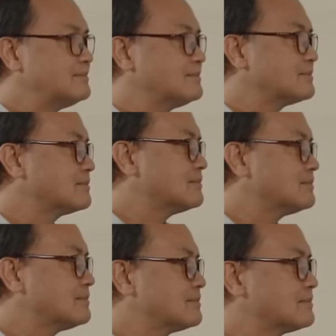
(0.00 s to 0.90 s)

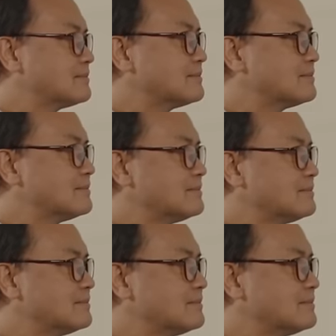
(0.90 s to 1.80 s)

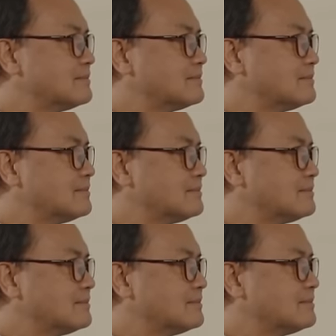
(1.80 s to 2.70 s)

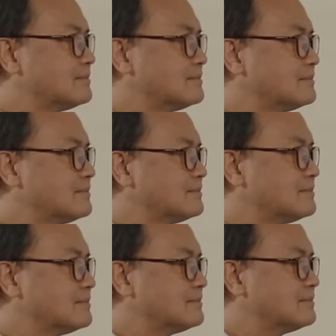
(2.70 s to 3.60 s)

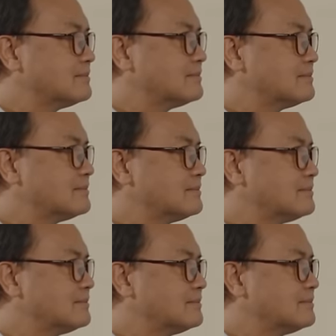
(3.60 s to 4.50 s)

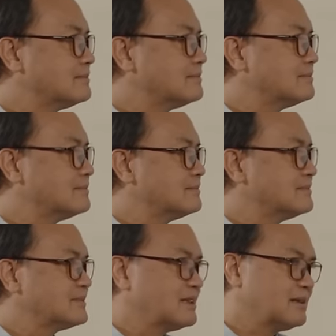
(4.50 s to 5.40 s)

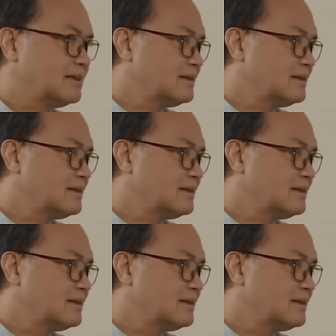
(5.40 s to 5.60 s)
(silent)